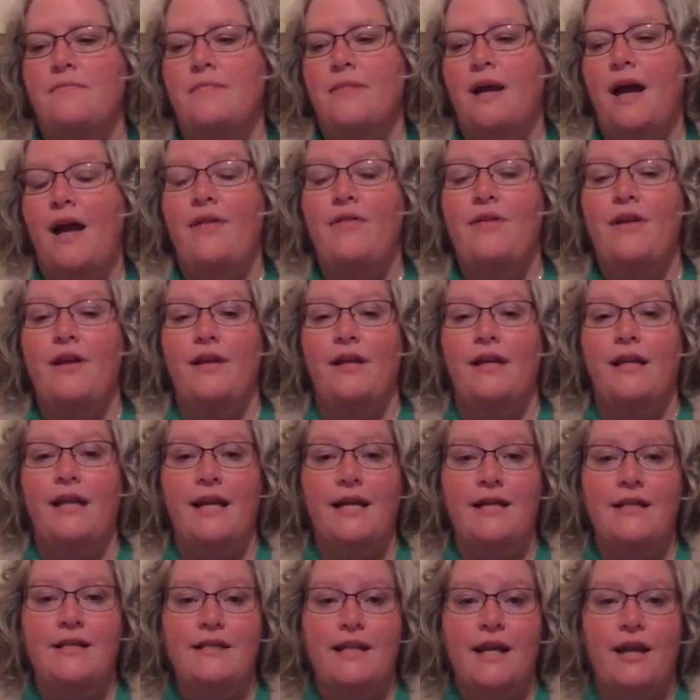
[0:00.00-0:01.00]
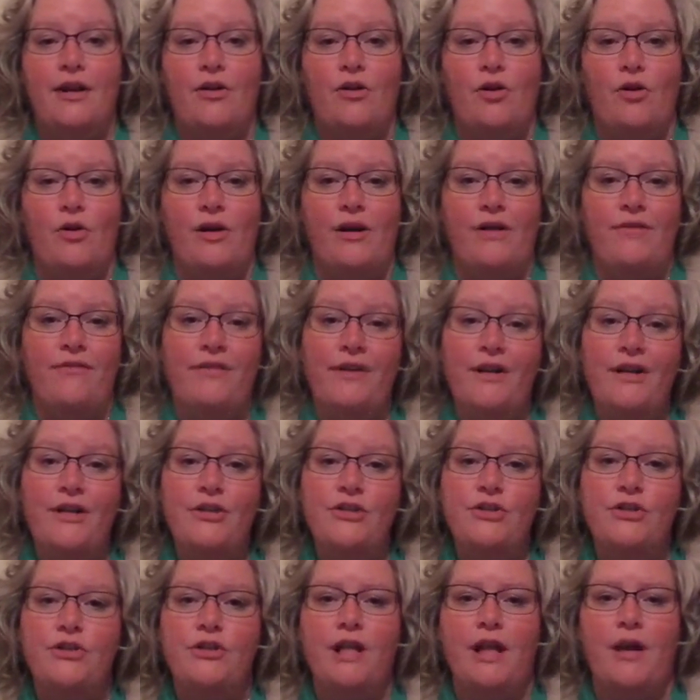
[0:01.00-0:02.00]
And then kids that are already
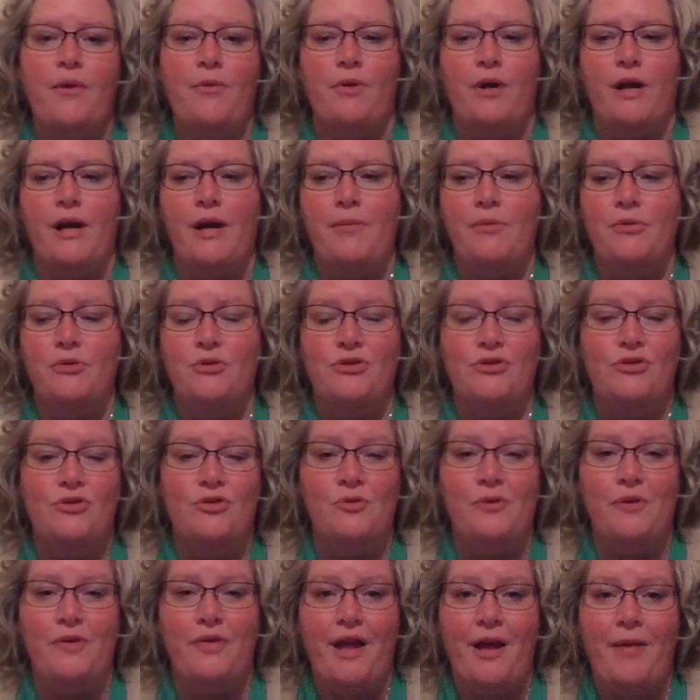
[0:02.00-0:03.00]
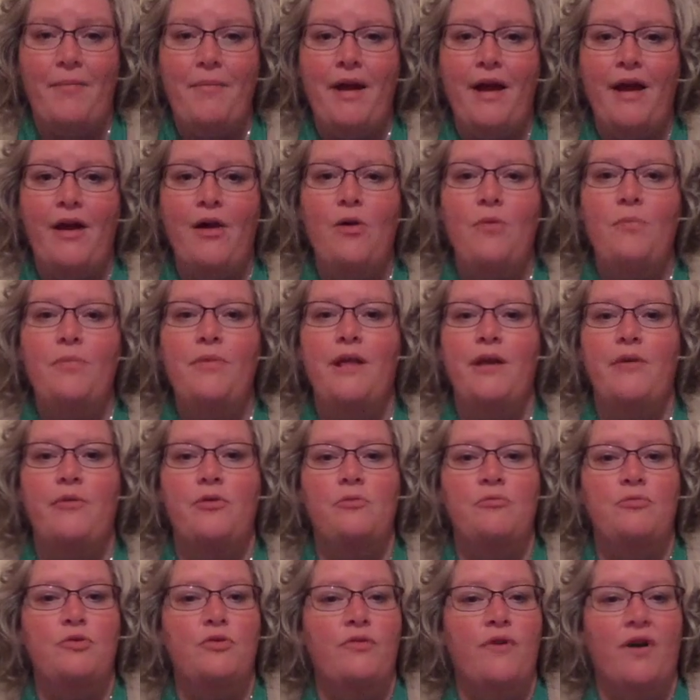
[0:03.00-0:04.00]
finished, that were able to do it without my help, they would
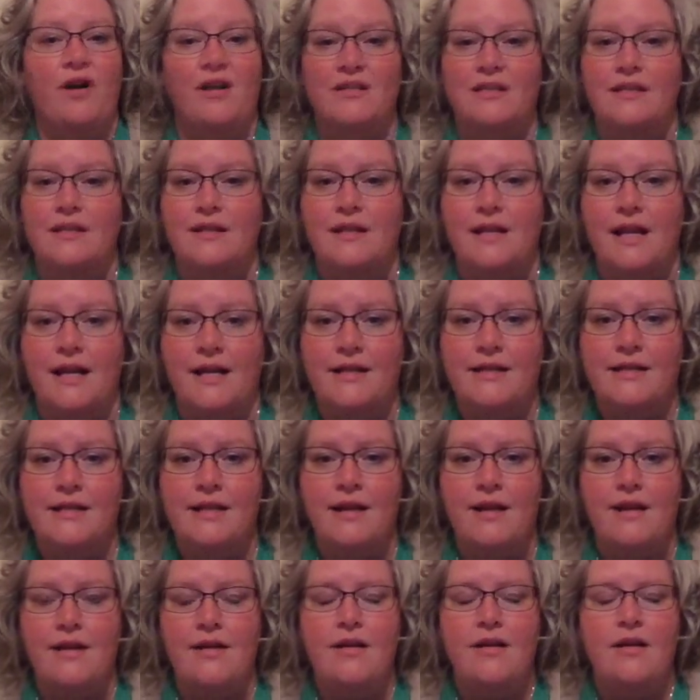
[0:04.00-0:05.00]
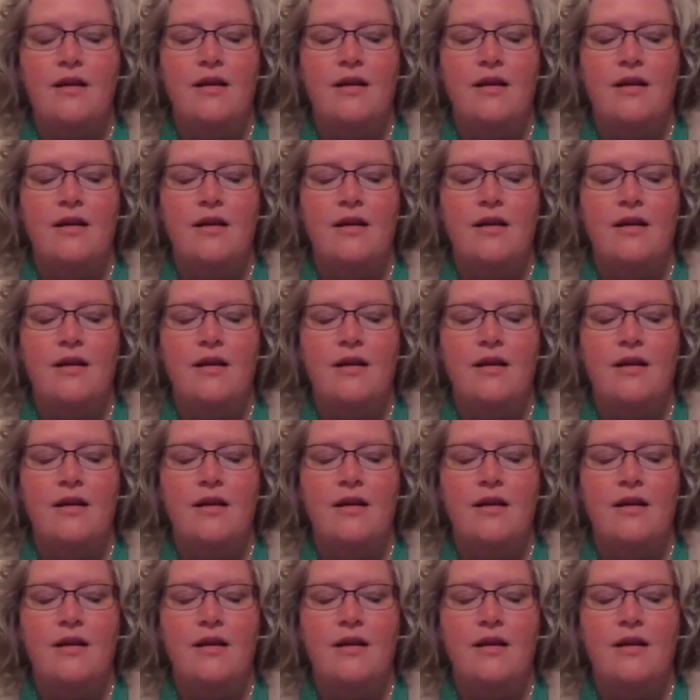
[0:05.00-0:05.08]
move on to the next thing.